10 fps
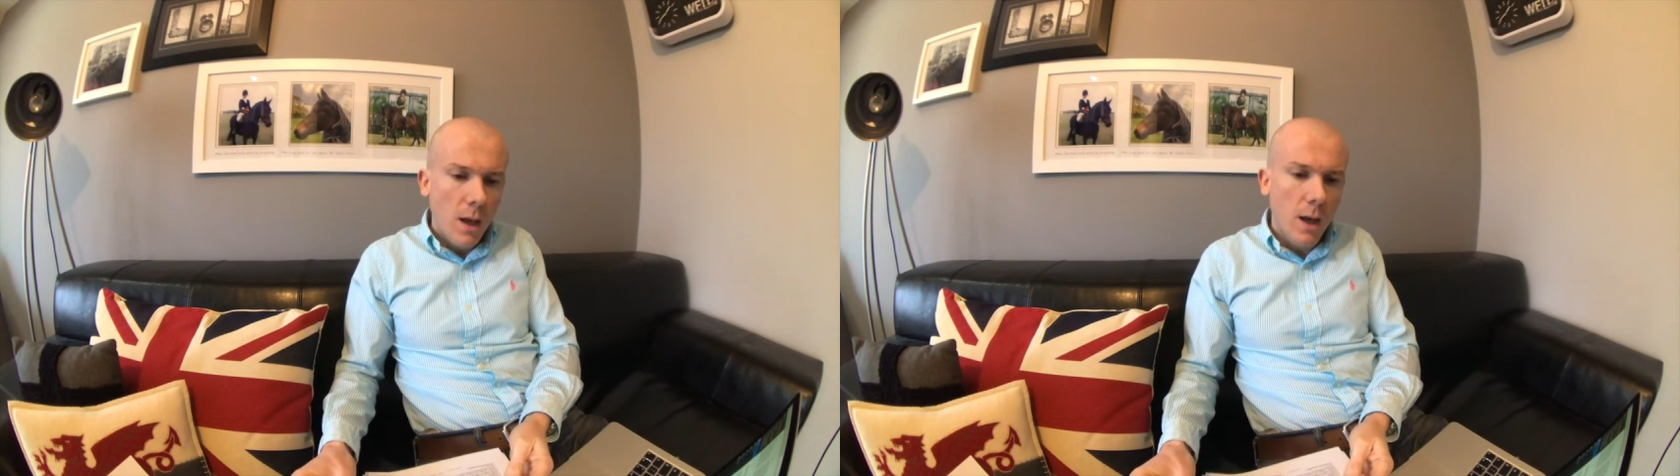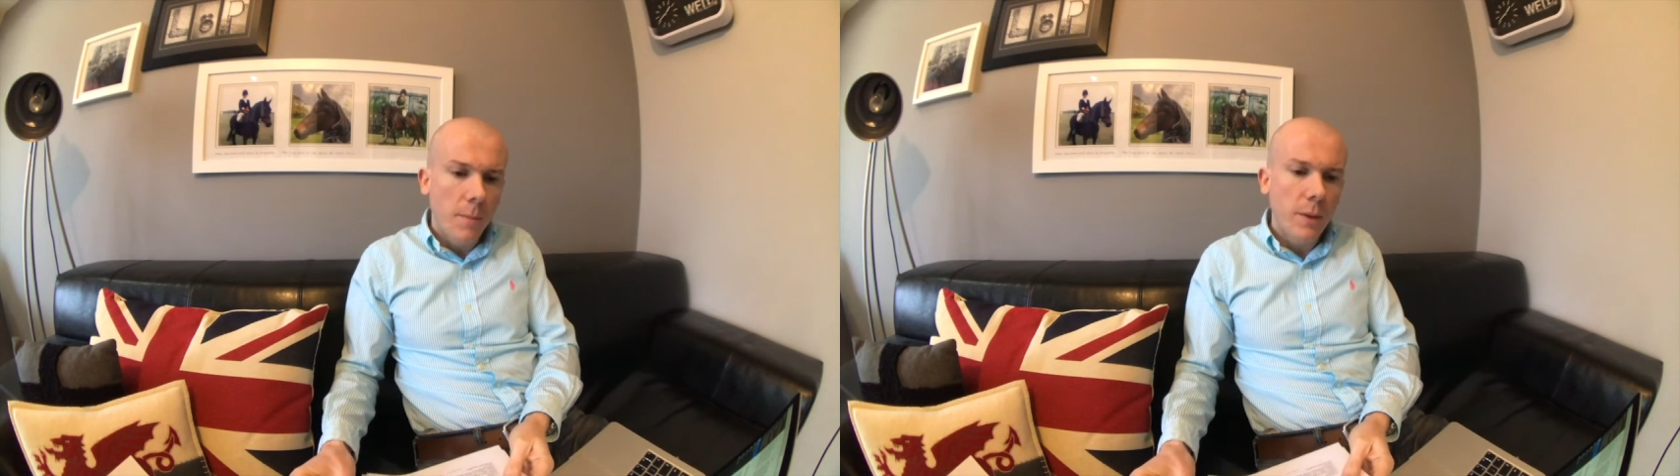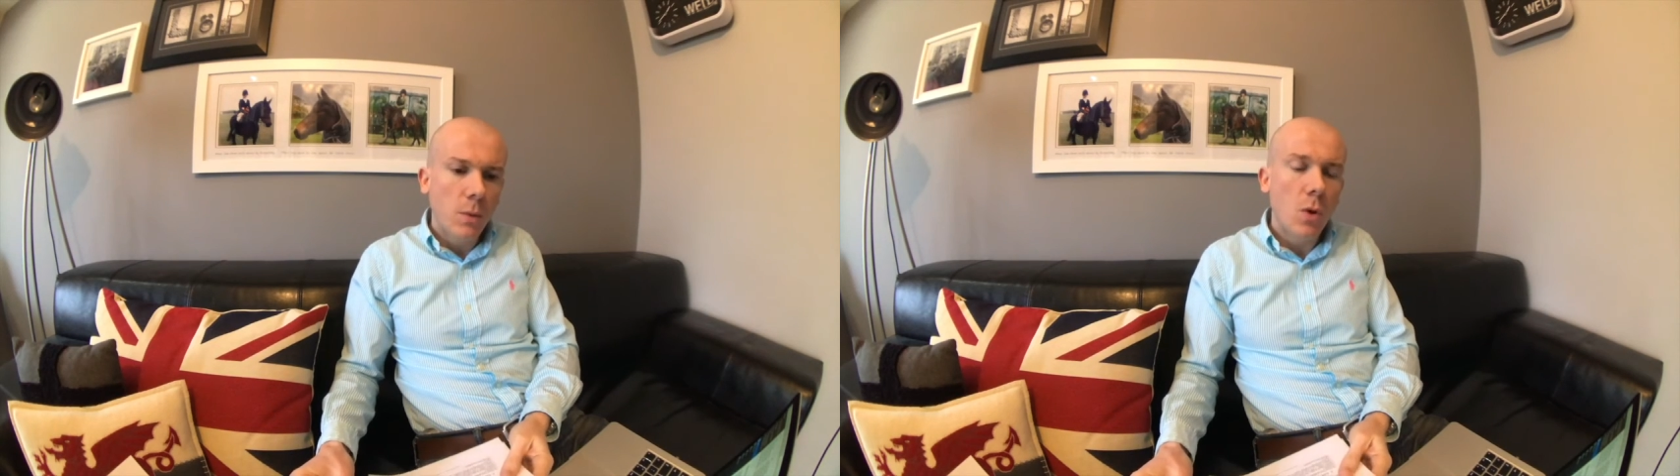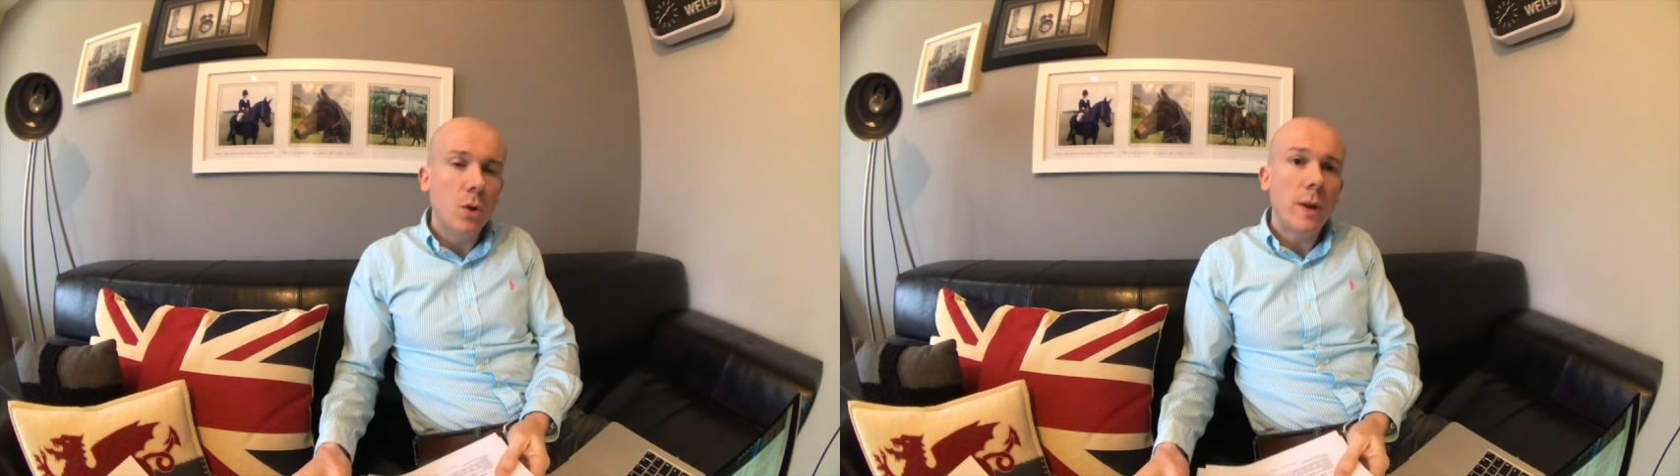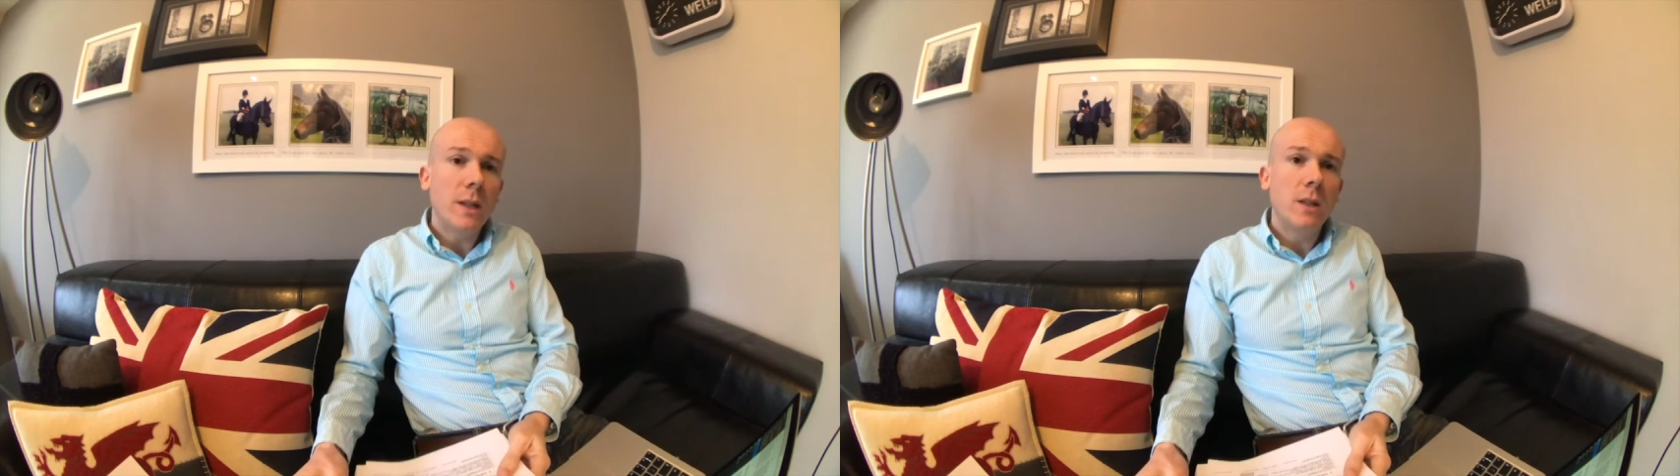It will
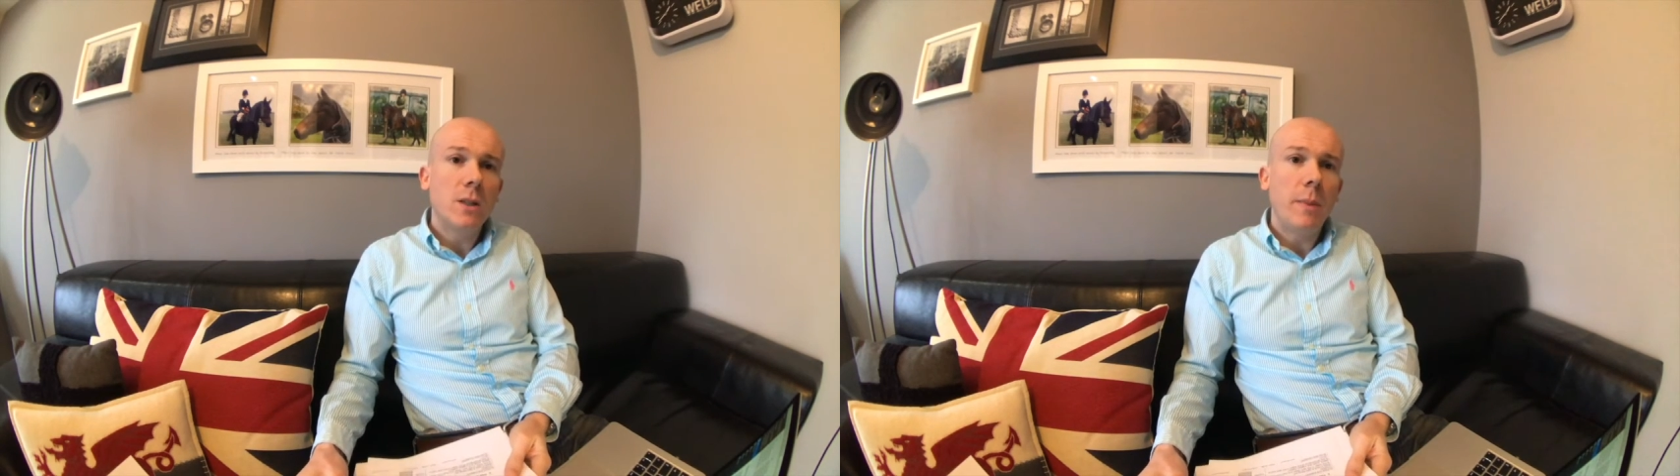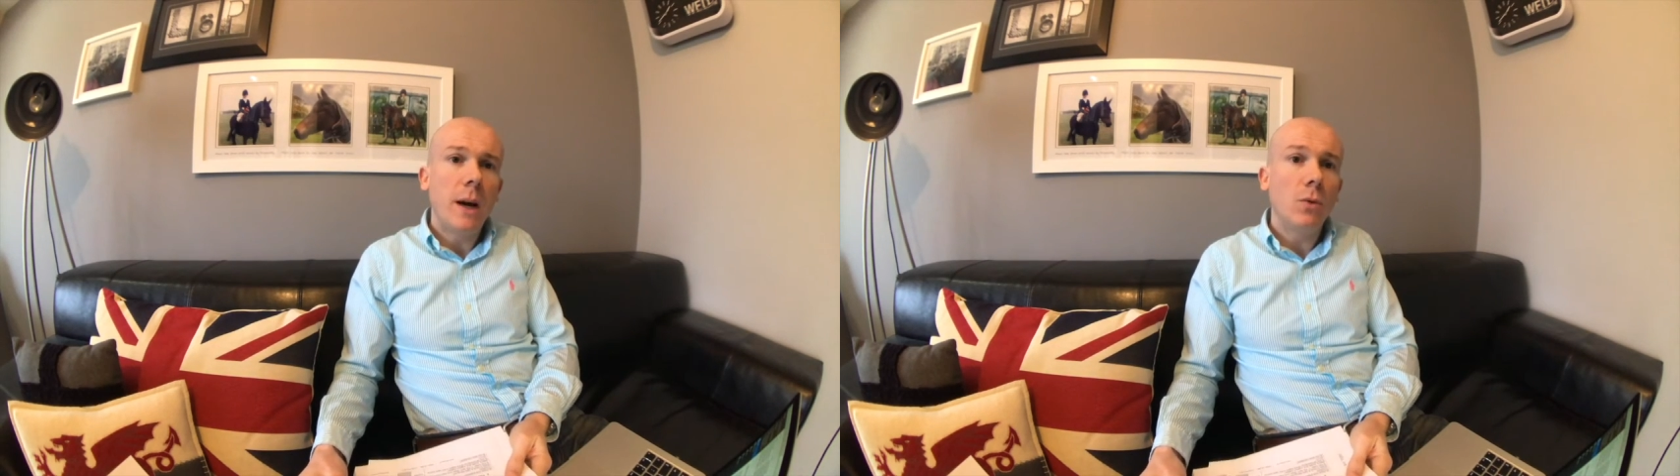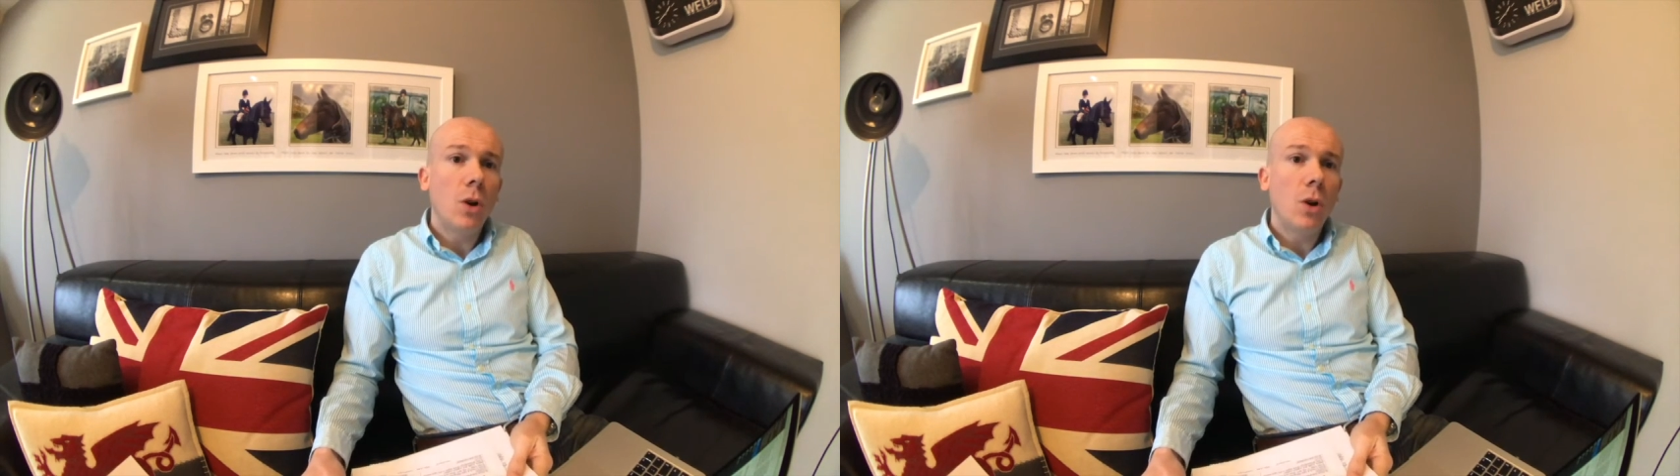also ask us about